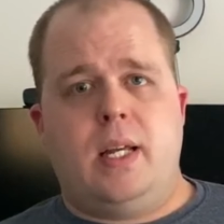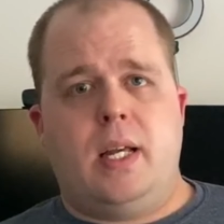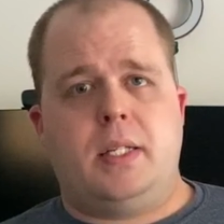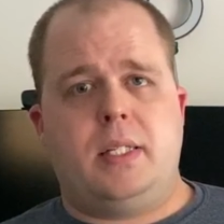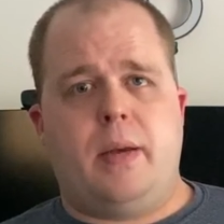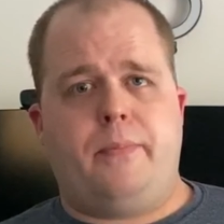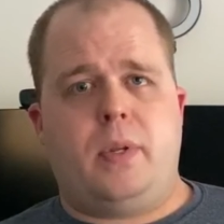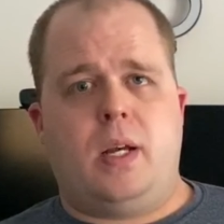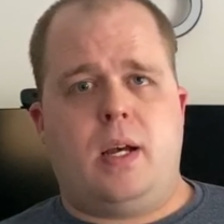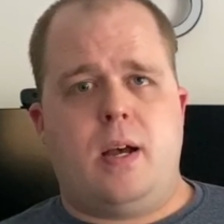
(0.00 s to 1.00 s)
except
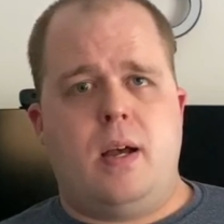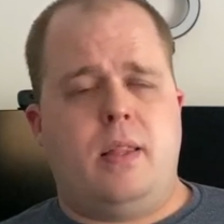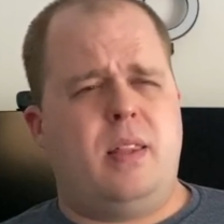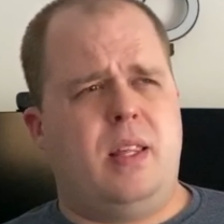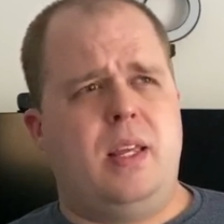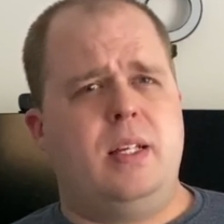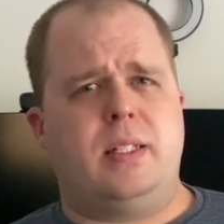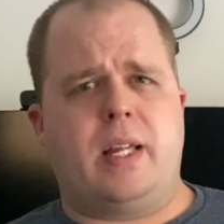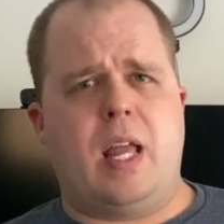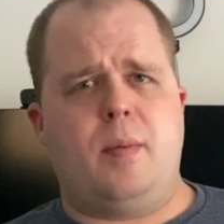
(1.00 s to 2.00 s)
the yeast
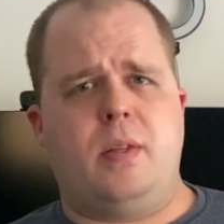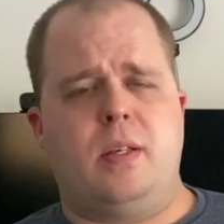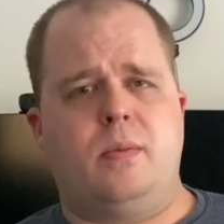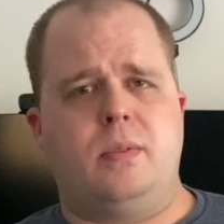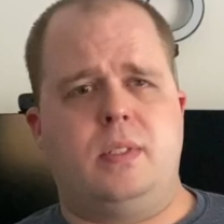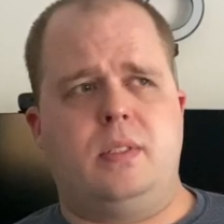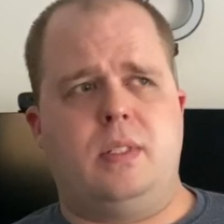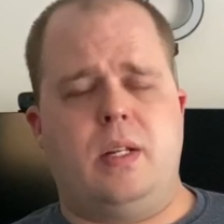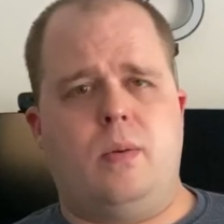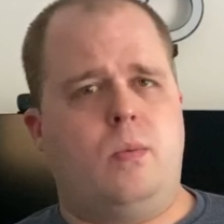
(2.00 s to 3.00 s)
that came with it
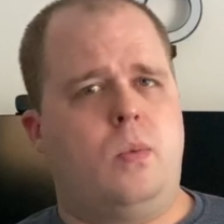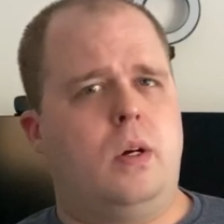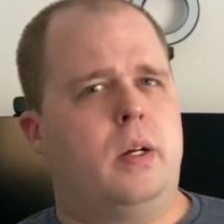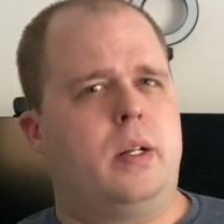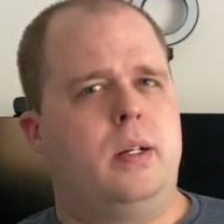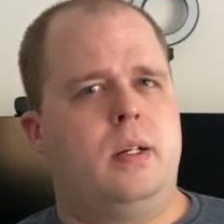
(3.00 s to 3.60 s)
didn't work.